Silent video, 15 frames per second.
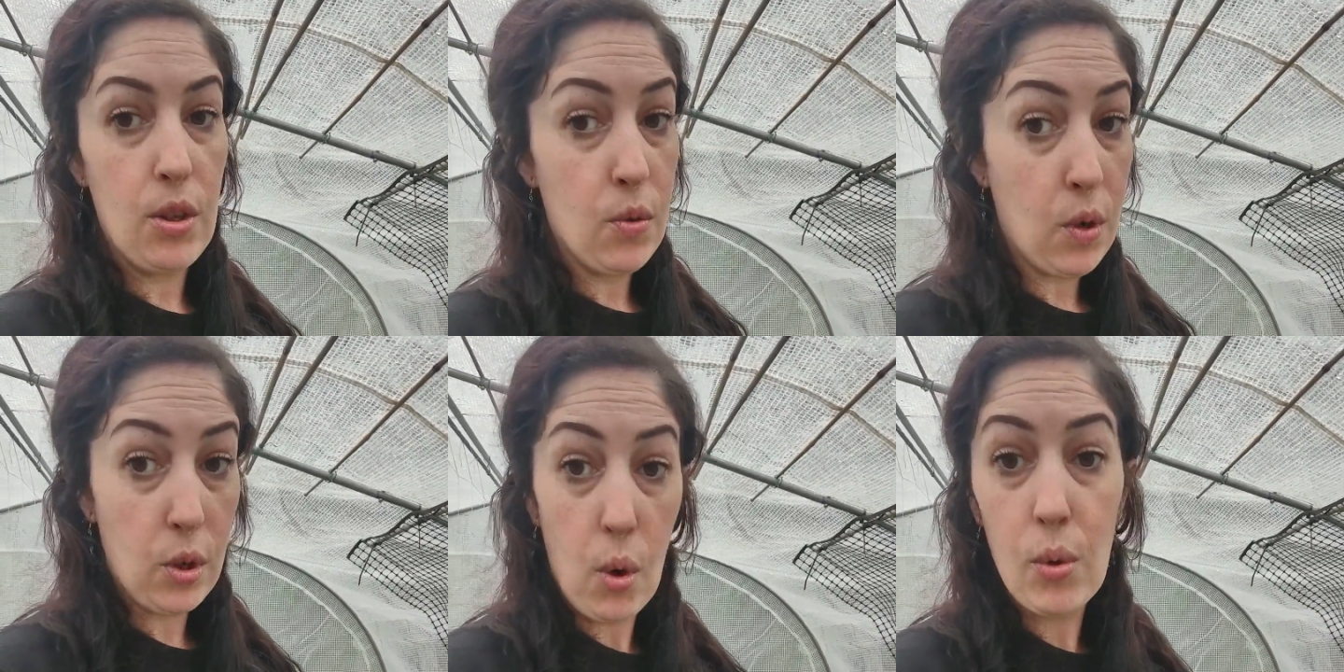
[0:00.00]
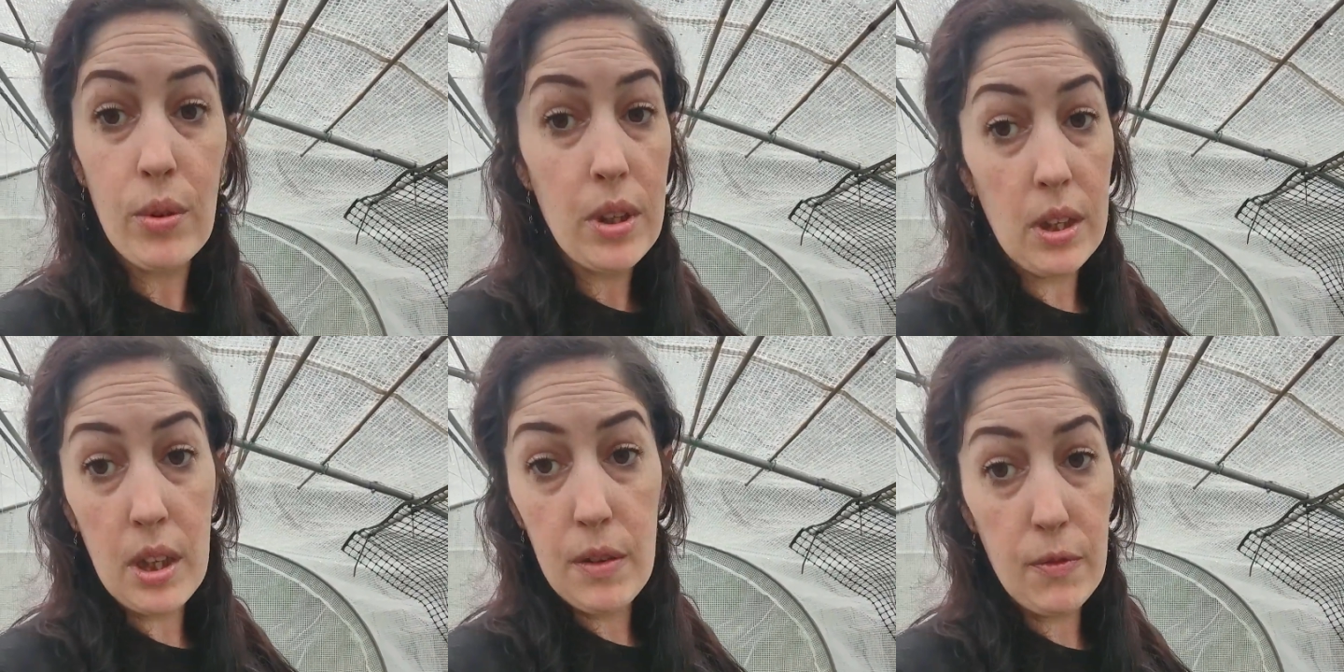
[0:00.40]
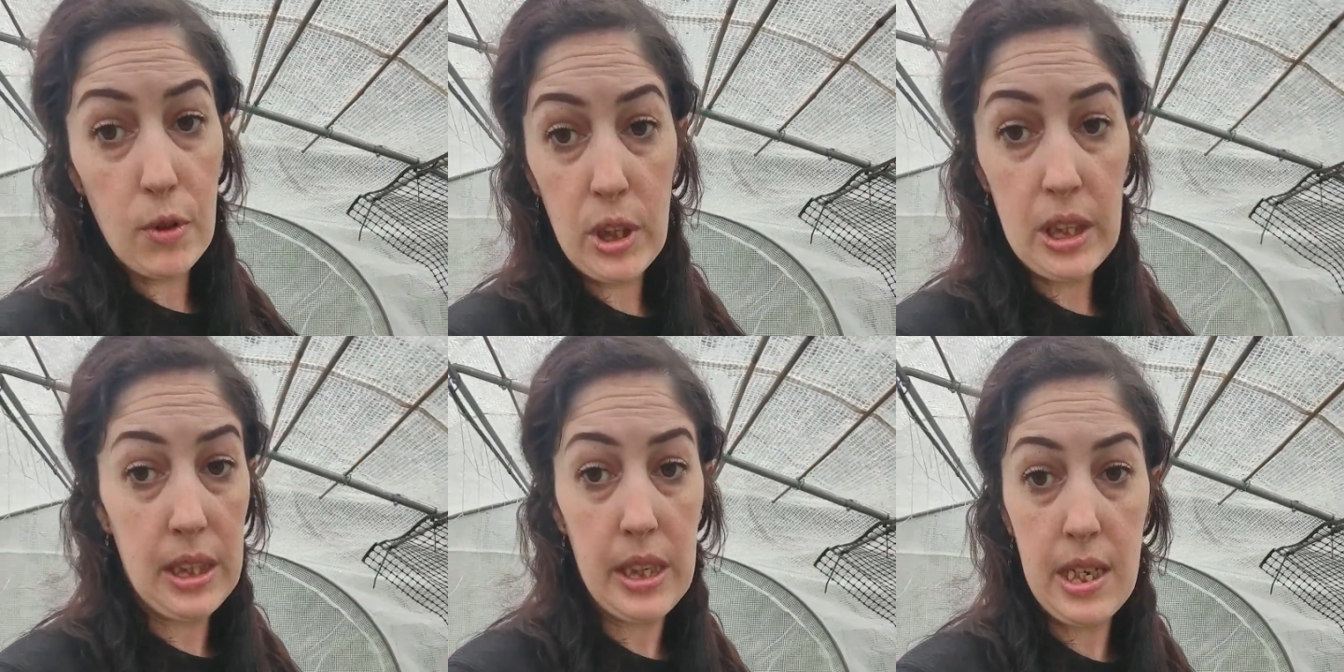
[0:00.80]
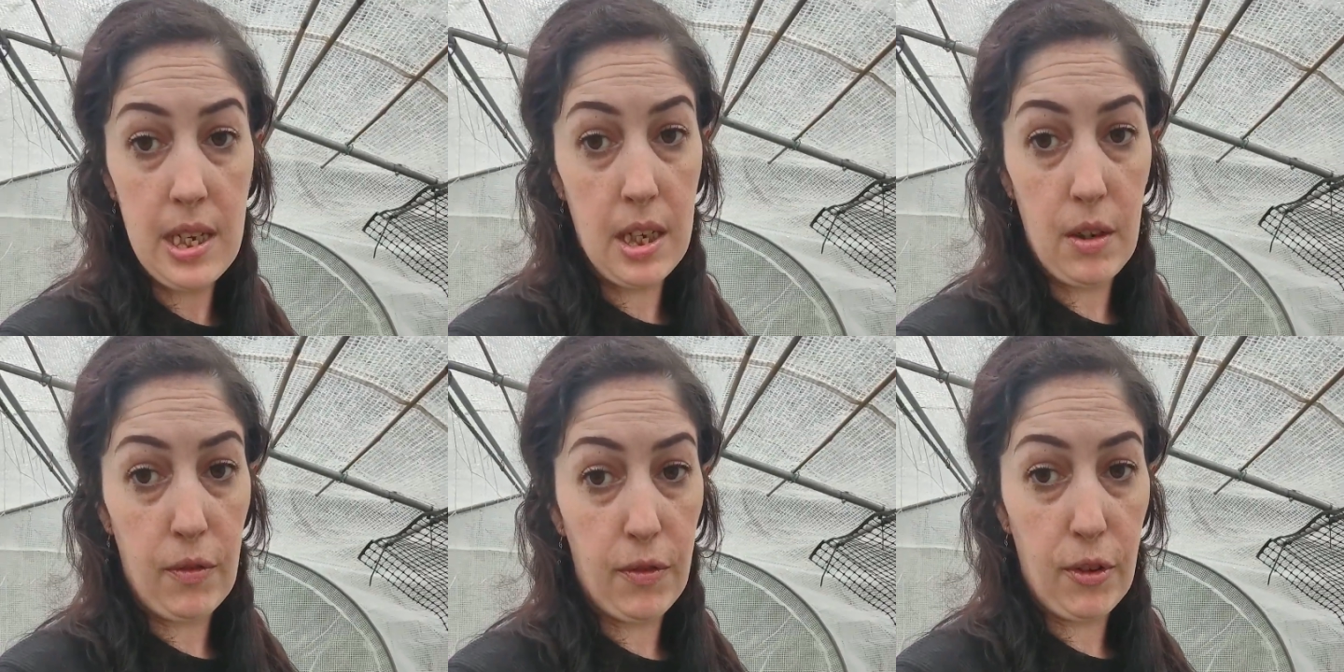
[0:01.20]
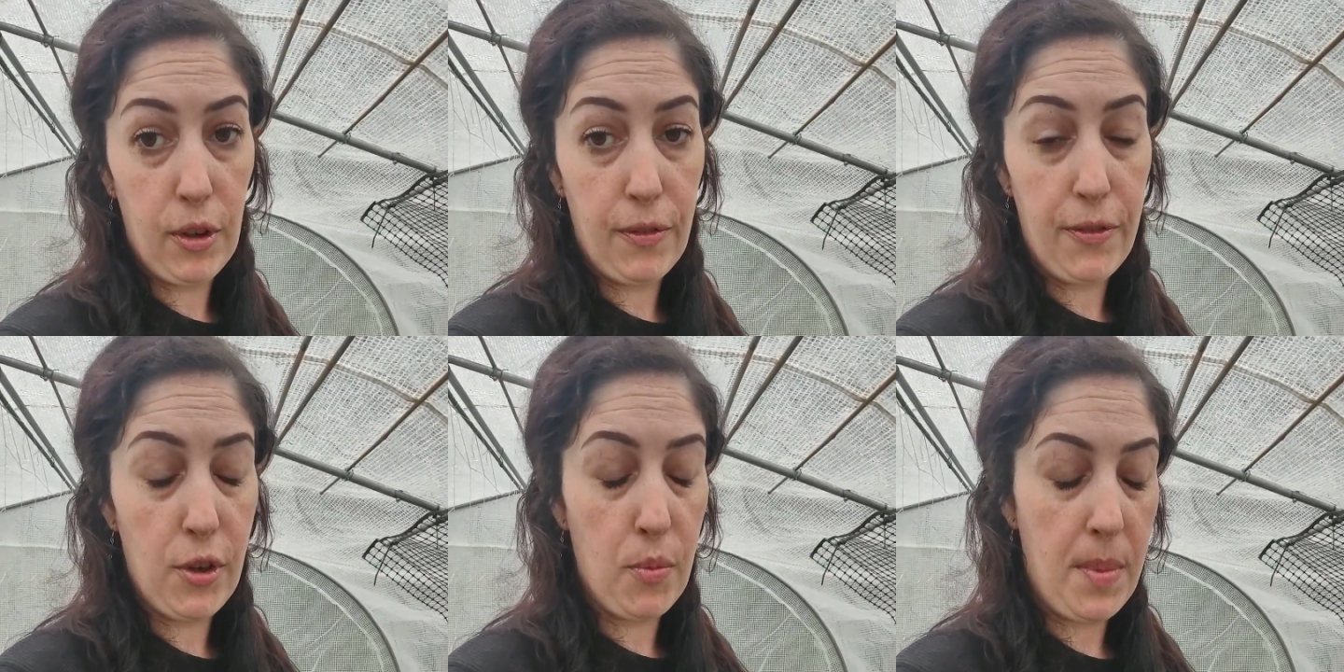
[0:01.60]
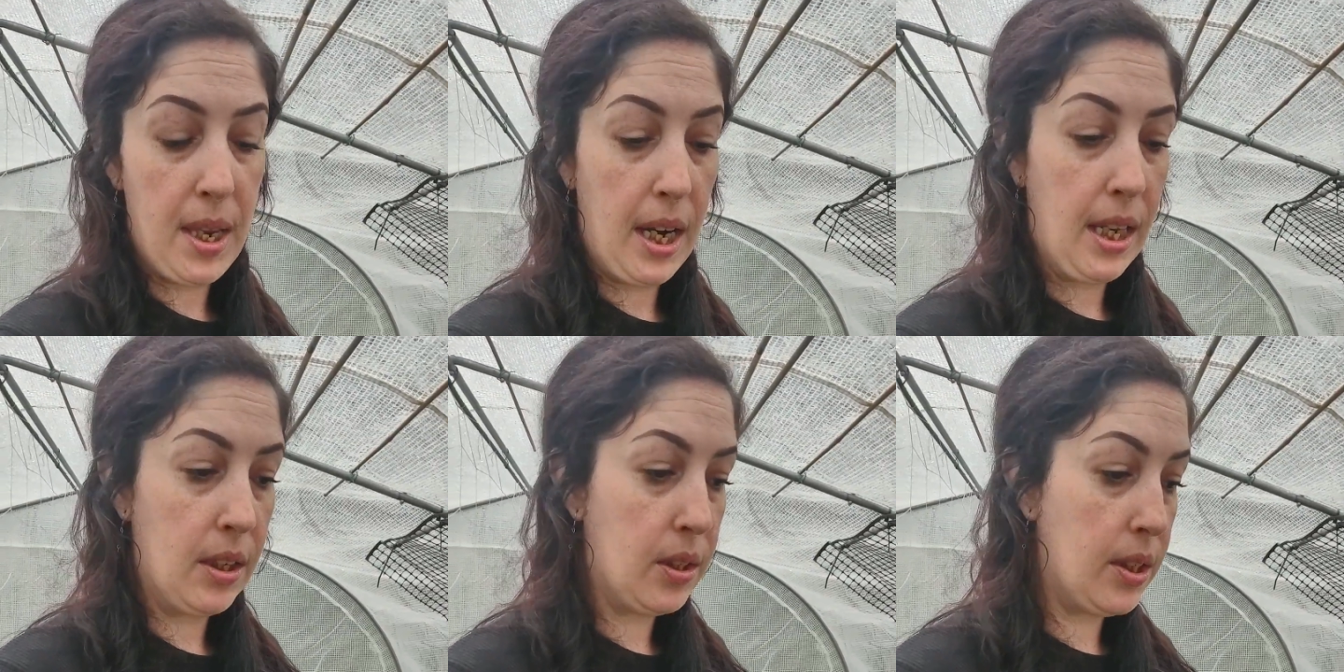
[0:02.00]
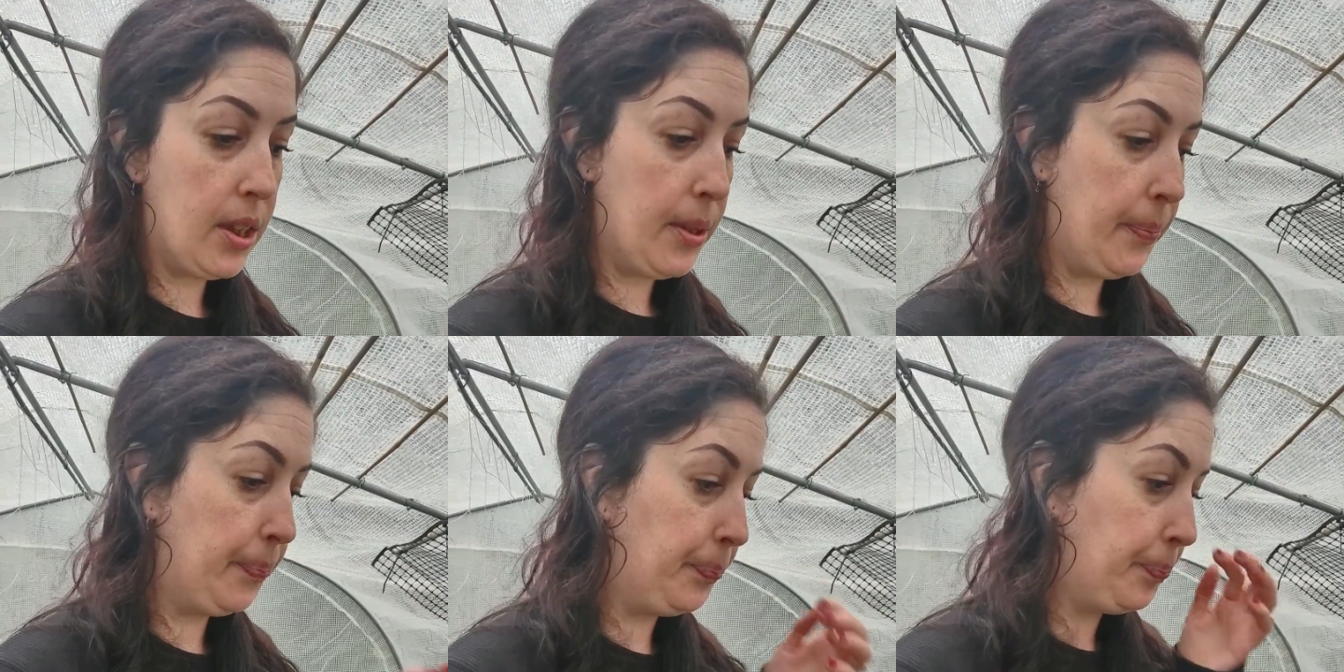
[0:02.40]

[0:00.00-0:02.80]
You can only leave green tea in for a few minutes.